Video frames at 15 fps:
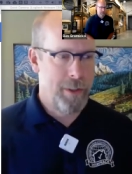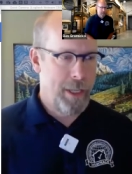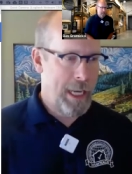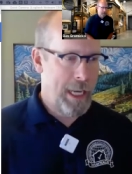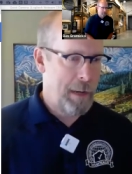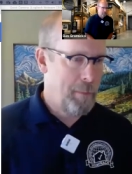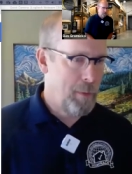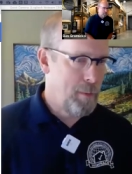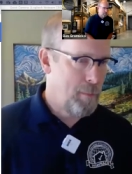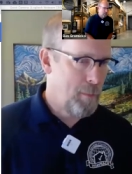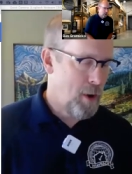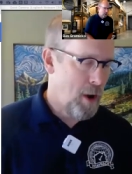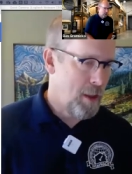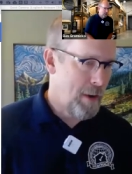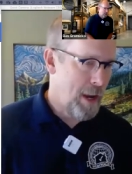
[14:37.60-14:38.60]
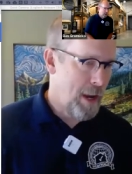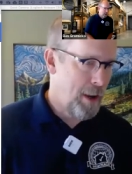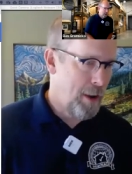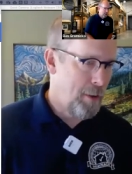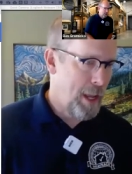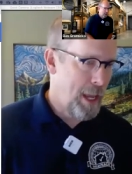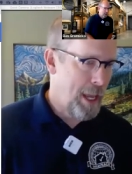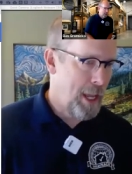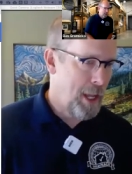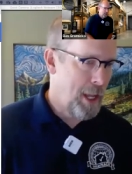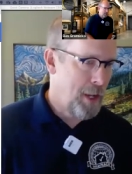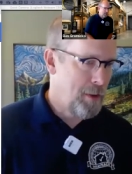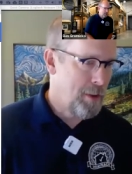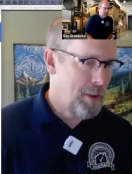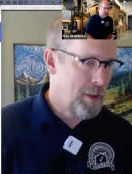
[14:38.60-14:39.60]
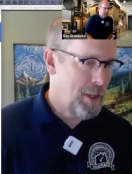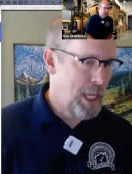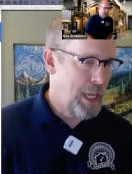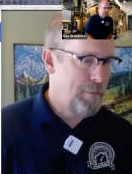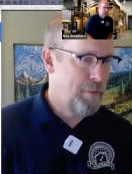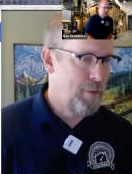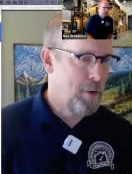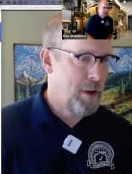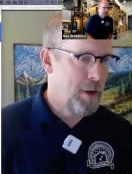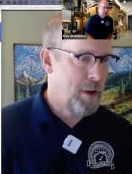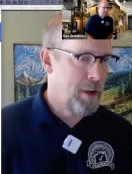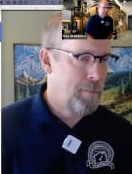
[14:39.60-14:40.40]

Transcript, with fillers: in Colorado and in Florida.